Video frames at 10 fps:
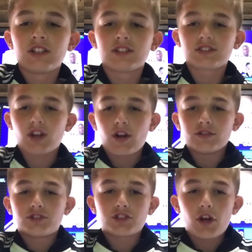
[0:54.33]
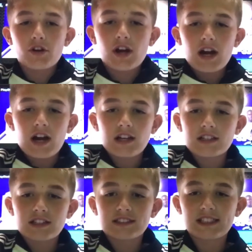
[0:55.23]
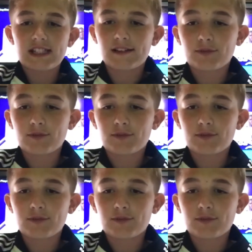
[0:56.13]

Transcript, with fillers: So, Joe Hart conceded